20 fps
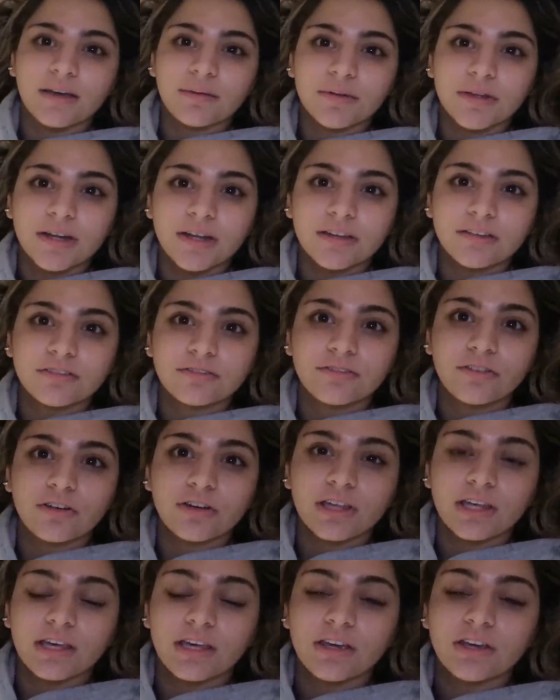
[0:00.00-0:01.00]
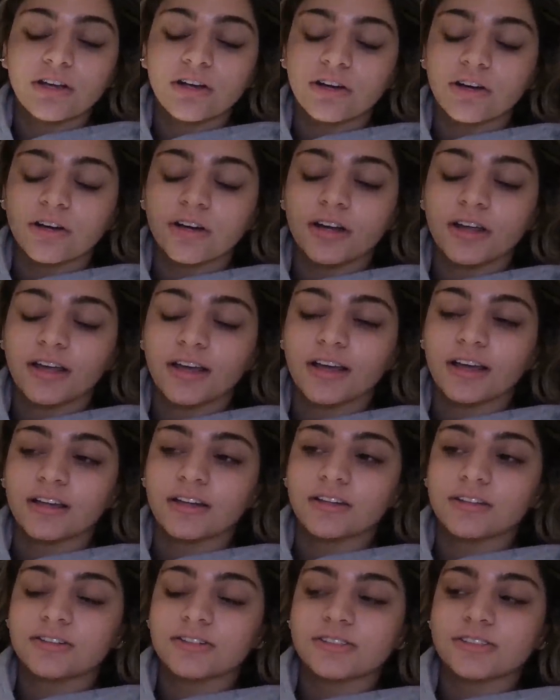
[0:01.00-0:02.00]
I'm gonna end the vlog here
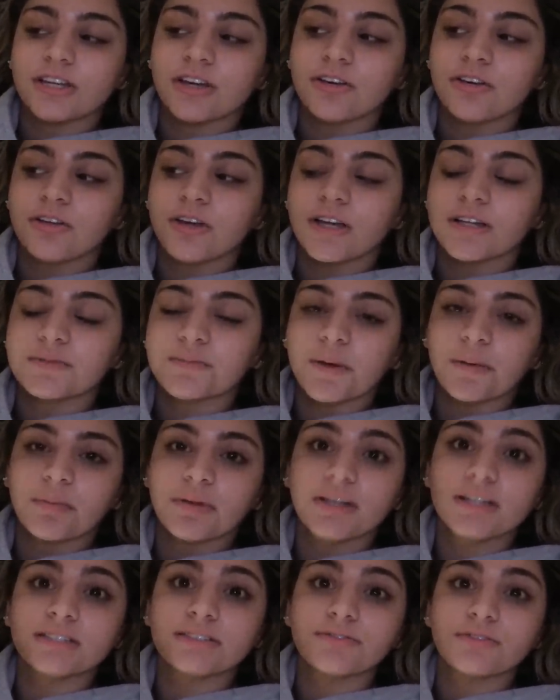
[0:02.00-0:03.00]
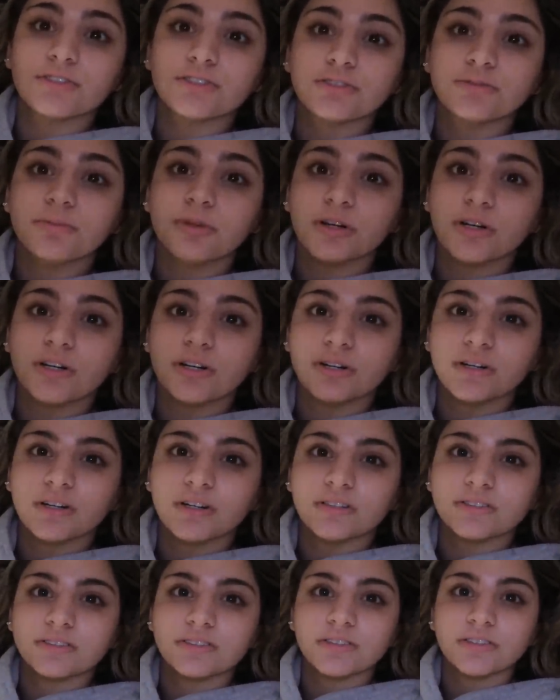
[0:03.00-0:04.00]
and just tell you guys my plans for tomorrow and
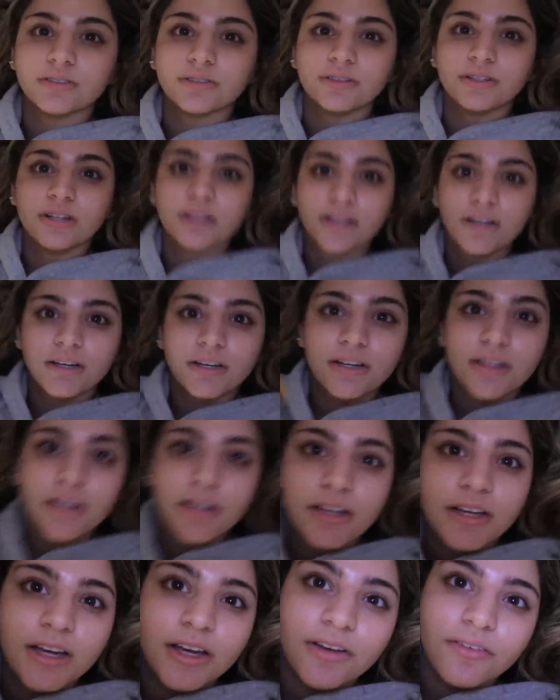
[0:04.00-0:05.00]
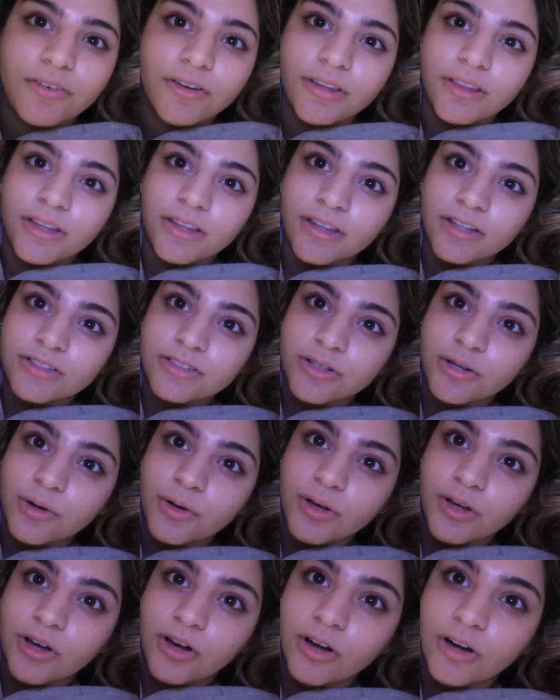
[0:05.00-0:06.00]
also everything that's
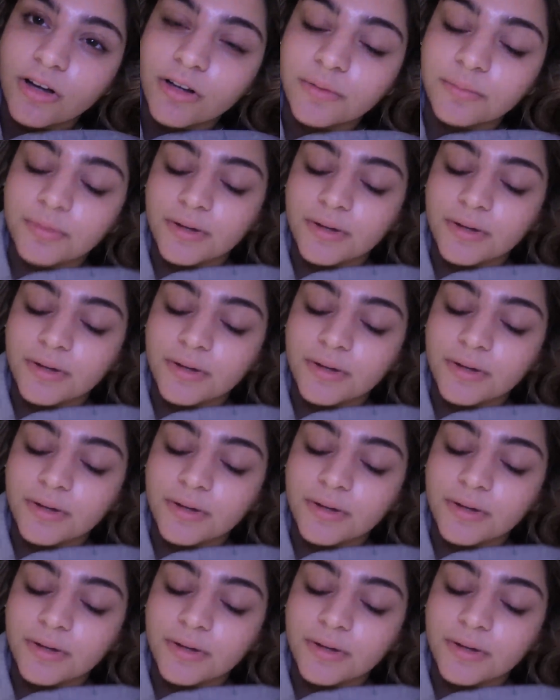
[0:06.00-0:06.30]
going on.